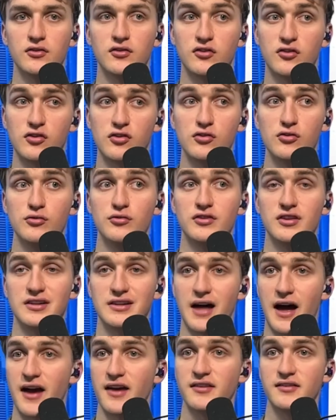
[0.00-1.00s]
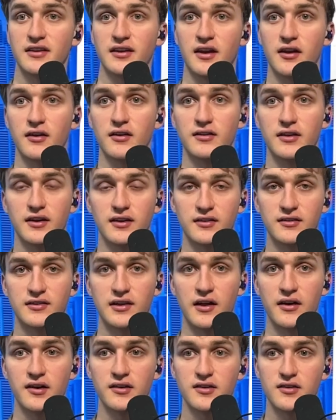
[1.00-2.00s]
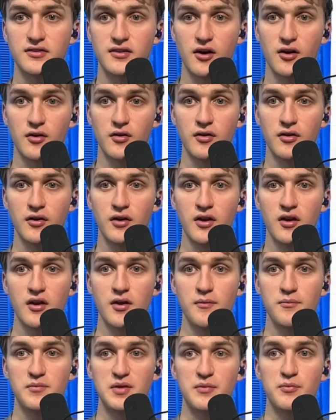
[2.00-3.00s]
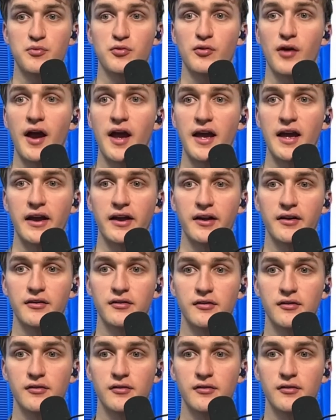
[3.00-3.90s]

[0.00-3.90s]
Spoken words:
to the lies that Kari Lake is telling that they'll be praying